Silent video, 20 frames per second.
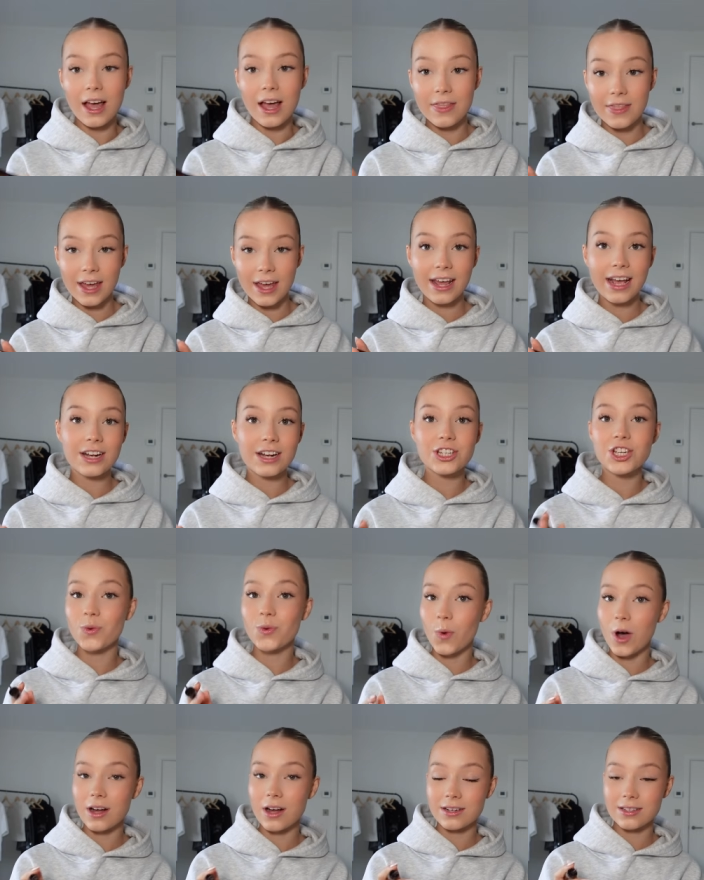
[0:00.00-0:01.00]
and then I actually
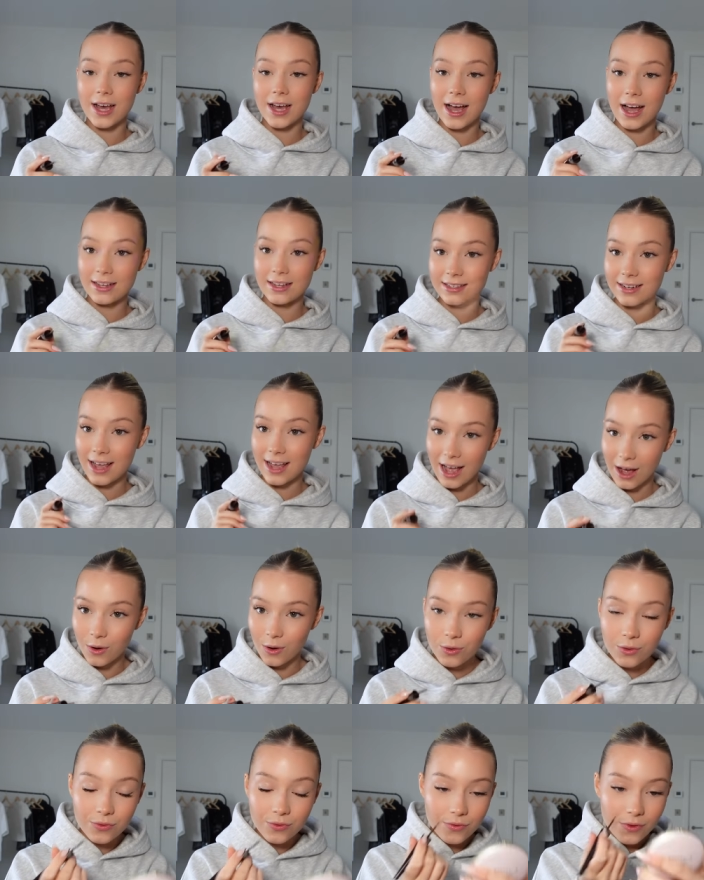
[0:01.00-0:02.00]
worked there as an
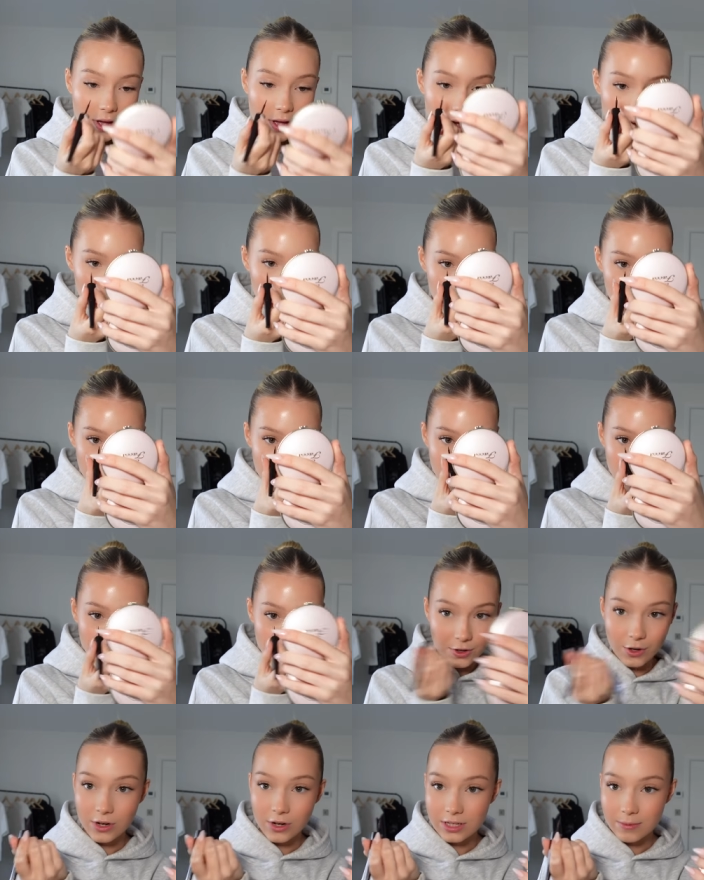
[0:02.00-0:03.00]
elf um,
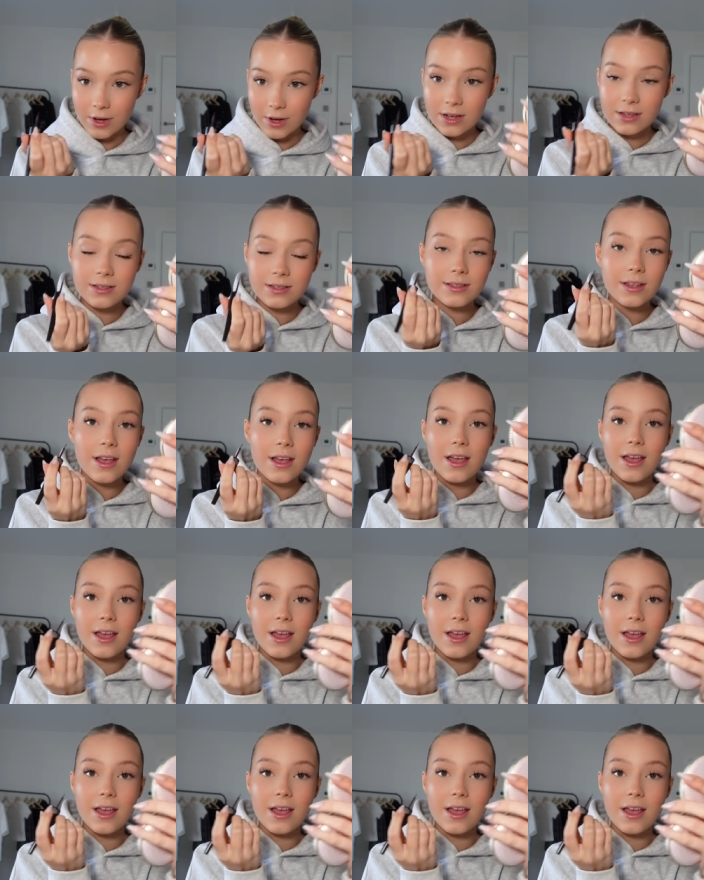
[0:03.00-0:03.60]
for Christmas.